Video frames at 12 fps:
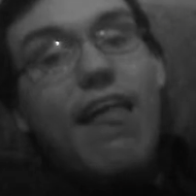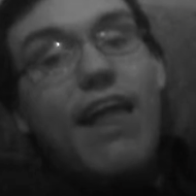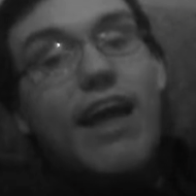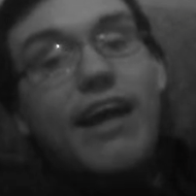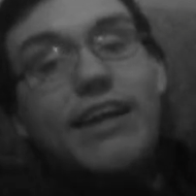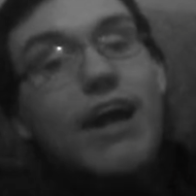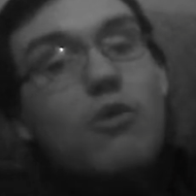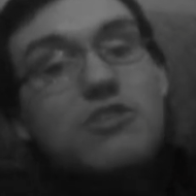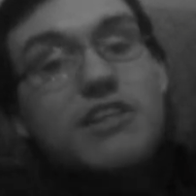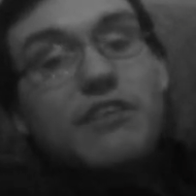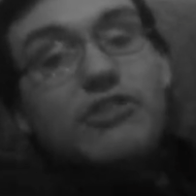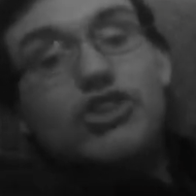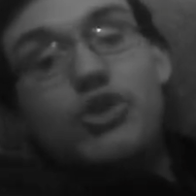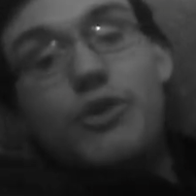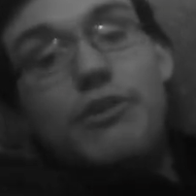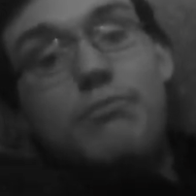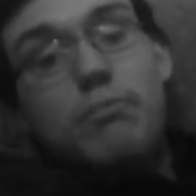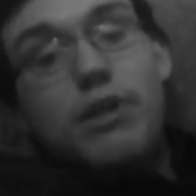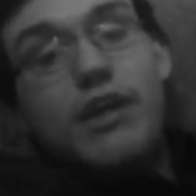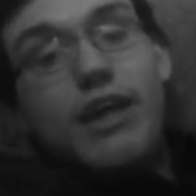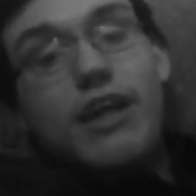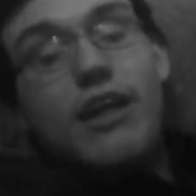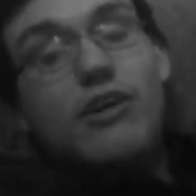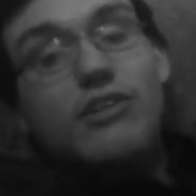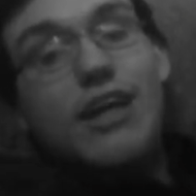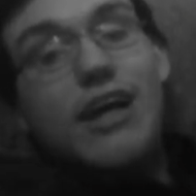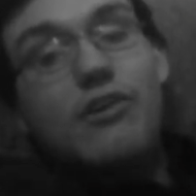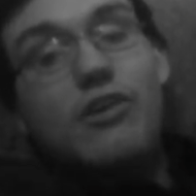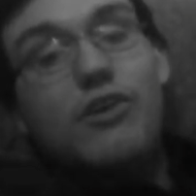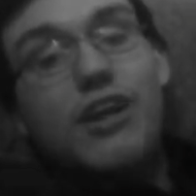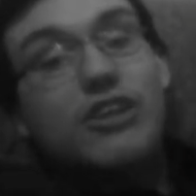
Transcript: and I wasn't even sure what the bloody hell I was downloading.